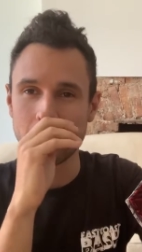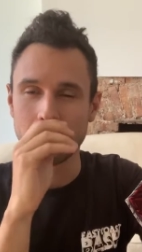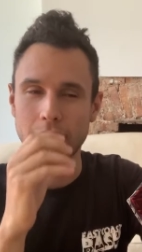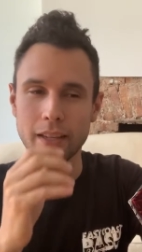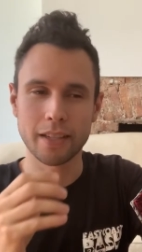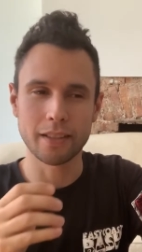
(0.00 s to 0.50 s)

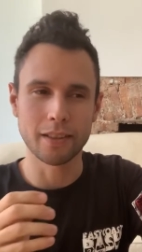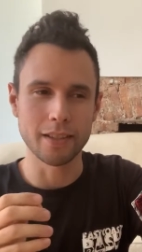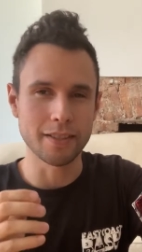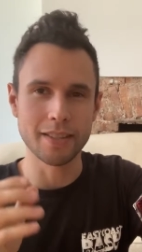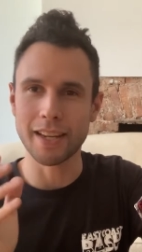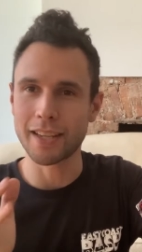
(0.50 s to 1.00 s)
Like the
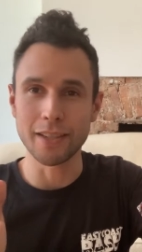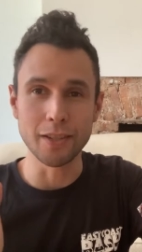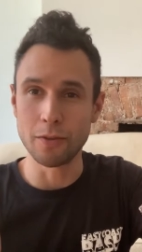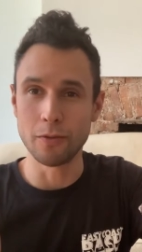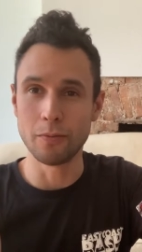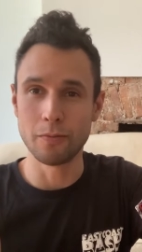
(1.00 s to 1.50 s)
second
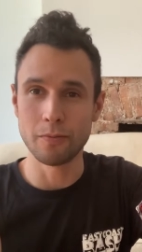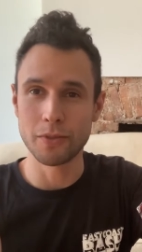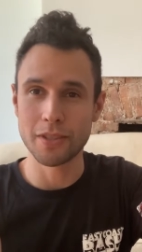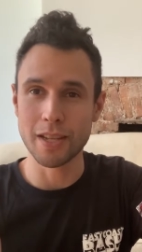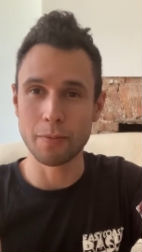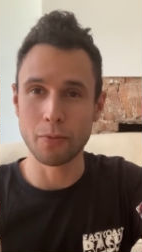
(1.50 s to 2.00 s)
you
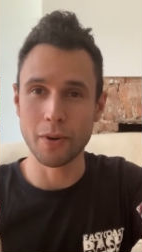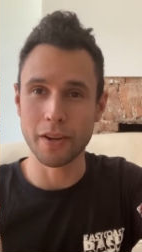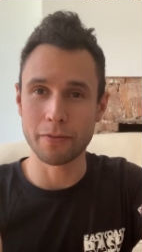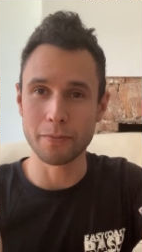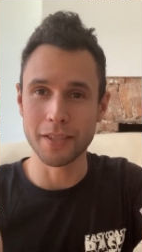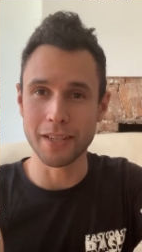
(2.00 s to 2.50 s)
step away
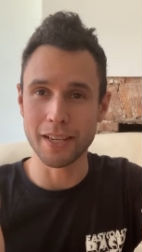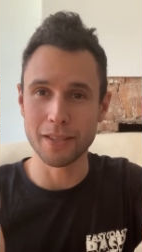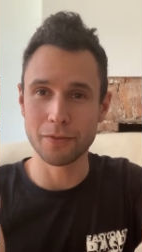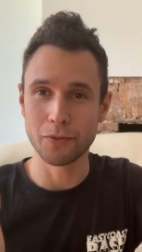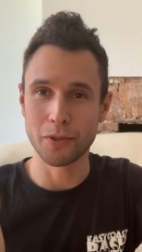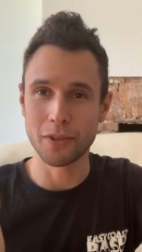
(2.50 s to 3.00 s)
from the dance
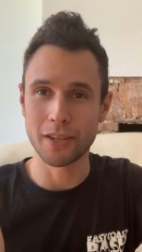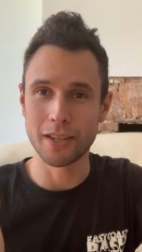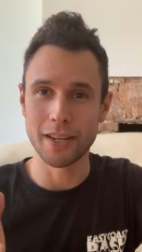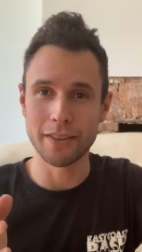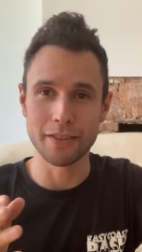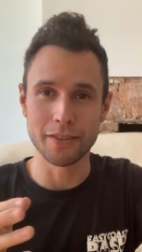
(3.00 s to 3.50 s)

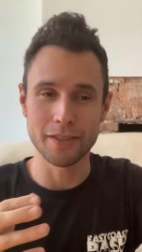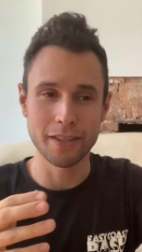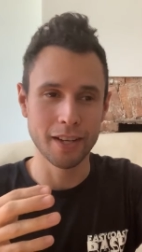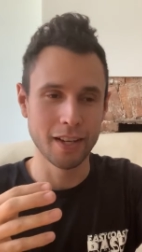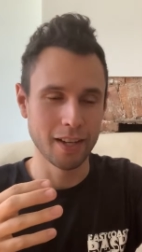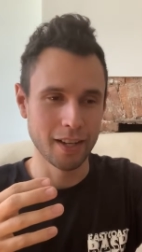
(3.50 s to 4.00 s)
floor and there's
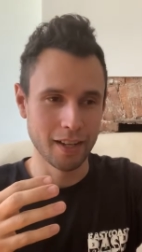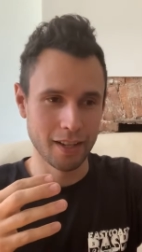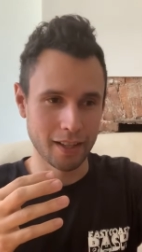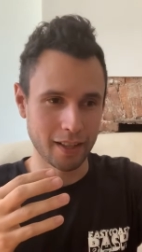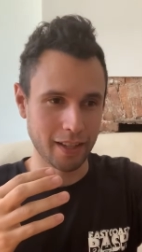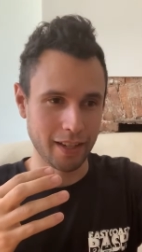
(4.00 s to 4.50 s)

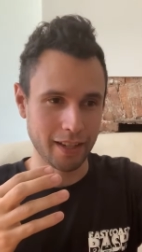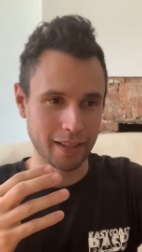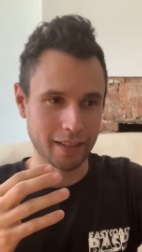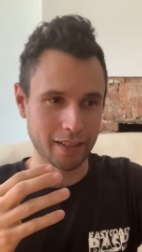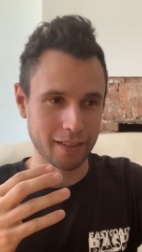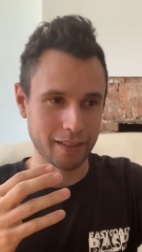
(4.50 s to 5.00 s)

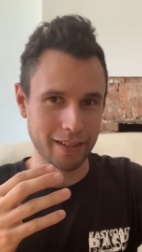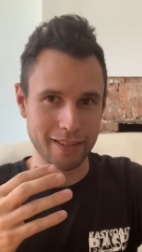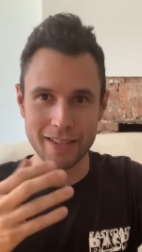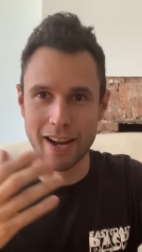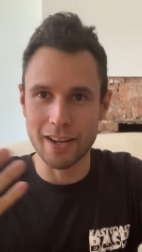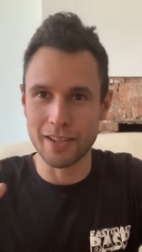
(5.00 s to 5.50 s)
like, it's
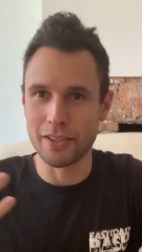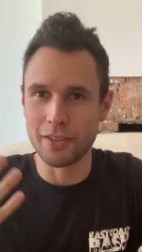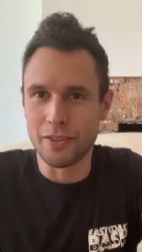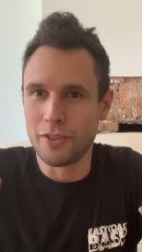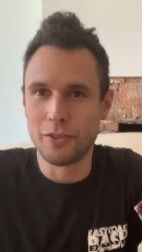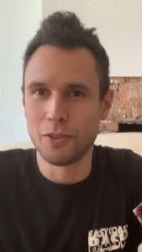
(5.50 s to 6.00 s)
not, a, you,
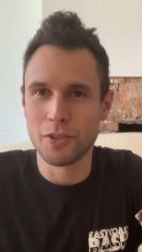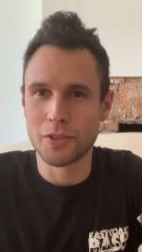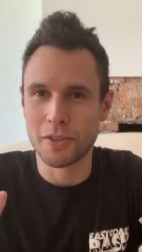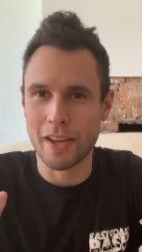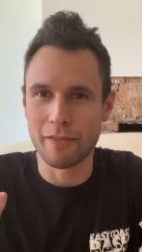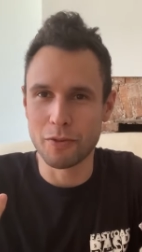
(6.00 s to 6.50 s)
you
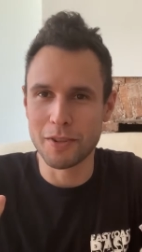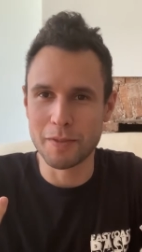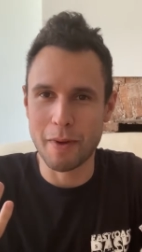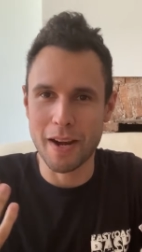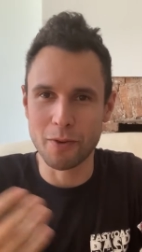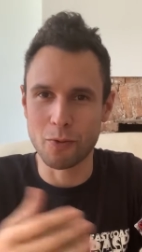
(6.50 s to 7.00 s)
lose everyone's
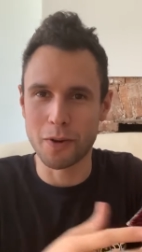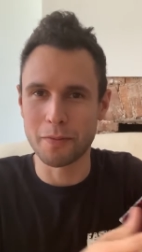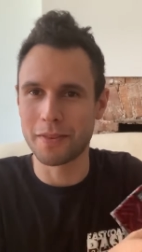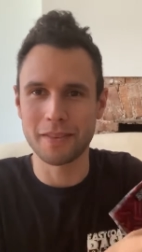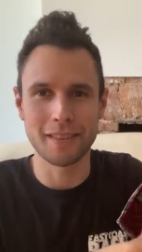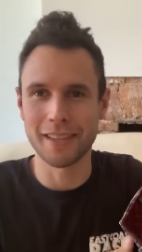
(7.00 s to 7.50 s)
body
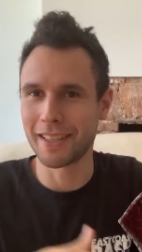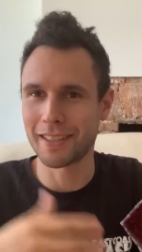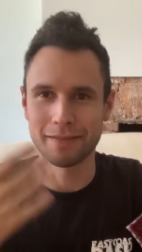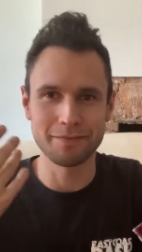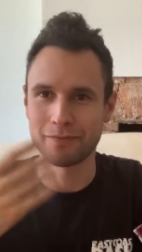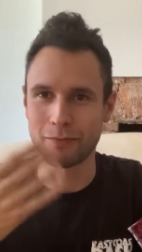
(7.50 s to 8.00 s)
warmth,
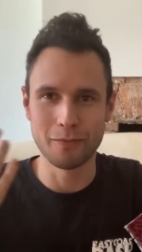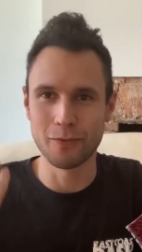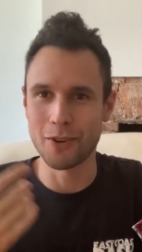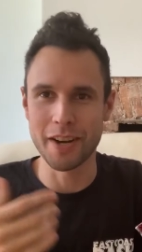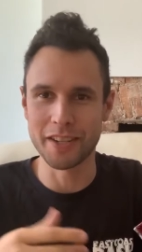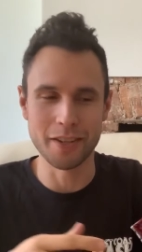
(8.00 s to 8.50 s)
like
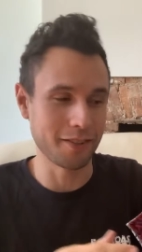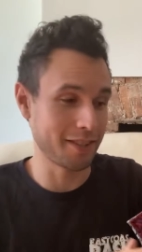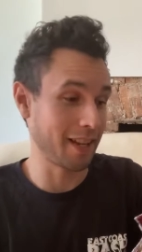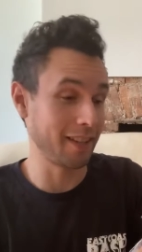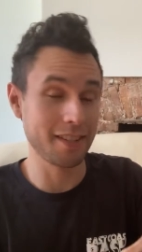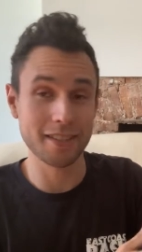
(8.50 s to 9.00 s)
runny nose.
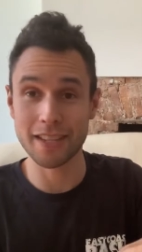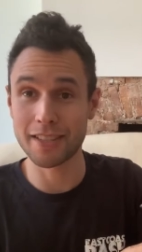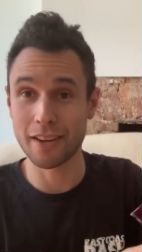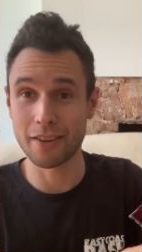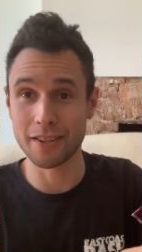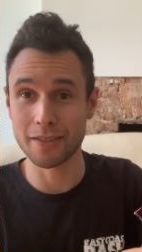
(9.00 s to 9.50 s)
At least that's
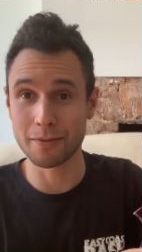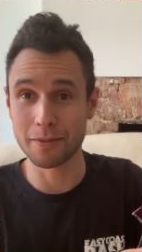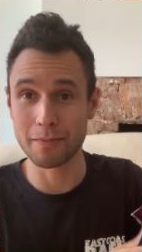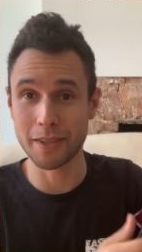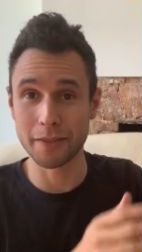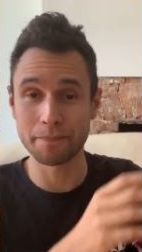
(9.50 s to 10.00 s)
how it is with
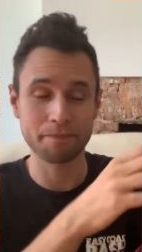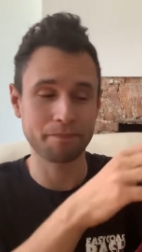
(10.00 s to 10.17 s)
me.